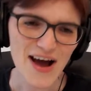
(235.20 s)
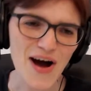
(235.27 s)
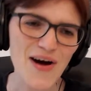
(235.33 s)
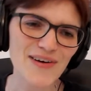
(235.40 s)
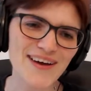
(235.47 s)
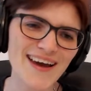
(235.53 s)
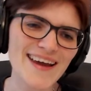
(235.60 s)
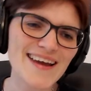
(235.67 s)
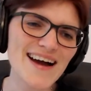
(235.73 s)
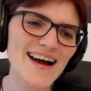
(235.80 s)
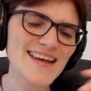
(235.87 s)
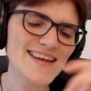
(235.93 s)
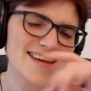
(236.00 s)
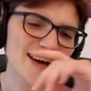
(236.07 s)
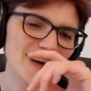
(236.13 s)
Okay,
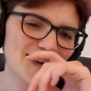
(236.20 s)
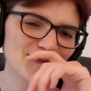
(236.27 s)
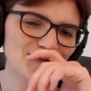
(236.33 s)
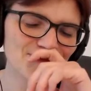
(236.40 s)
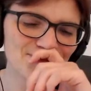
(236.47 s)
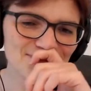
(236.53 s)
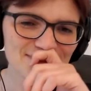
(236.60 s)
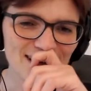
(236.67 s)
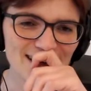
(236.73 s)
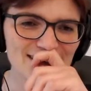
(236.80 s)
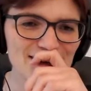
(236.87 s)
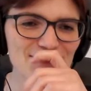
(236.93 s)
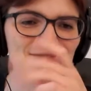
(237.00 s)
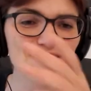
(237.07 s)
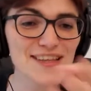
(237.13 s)
I
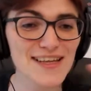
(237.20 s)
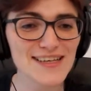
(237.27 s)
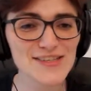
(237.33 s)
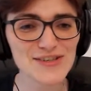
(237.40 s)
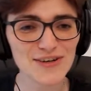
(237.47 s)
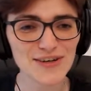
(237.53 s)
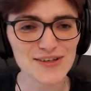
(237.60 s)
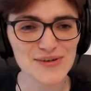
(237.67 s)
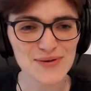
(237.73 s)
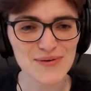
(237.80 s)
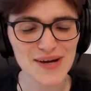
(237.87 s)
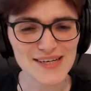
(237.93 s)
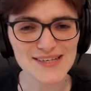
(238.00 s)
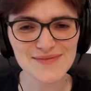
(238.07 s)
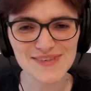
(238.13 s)
didn't realize your
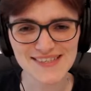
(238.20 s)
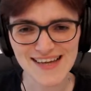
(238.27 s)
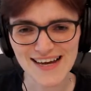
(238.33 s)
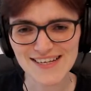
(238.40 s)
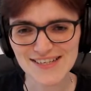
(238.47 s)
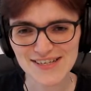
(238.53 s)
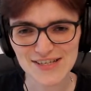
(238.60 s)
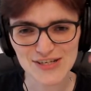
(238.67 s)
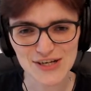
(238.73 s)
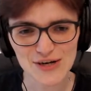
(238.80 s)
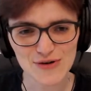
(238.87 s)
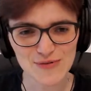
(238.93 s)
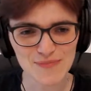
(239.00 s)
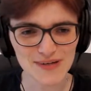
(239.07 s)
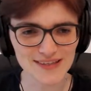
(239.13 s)
question was actually a
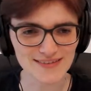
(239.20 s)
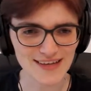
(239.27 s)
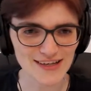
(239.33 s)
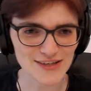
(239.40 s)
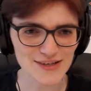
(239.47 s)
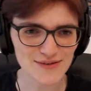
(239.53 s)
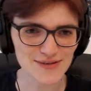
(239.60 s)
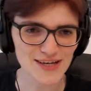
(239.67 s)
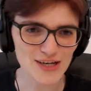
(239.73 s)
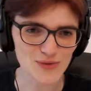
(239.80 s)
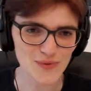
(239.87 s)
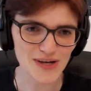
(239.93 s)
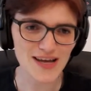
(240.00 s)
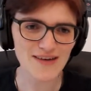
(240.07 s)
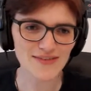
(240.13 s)
joke, but thank you. Yes,
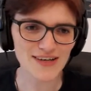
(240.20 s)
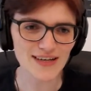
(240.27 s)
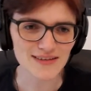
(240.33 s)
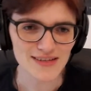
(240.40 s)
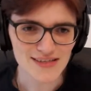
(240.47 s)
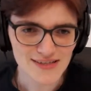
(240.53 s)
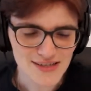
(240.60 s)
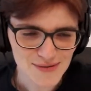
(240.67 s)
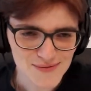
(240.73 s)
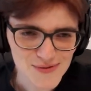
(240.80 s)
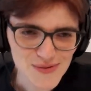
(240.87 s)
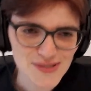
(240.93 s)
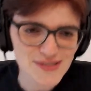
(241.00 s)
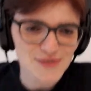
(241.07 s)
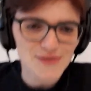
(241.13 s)
why haven't aliens come
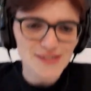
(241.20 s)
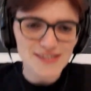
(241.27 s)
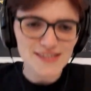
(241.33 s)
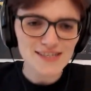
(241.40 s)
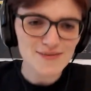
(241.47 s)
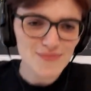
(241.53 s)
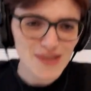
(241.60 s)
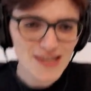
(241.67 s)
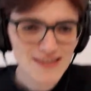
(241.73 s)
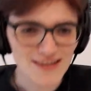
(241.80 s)
to our solar system yet?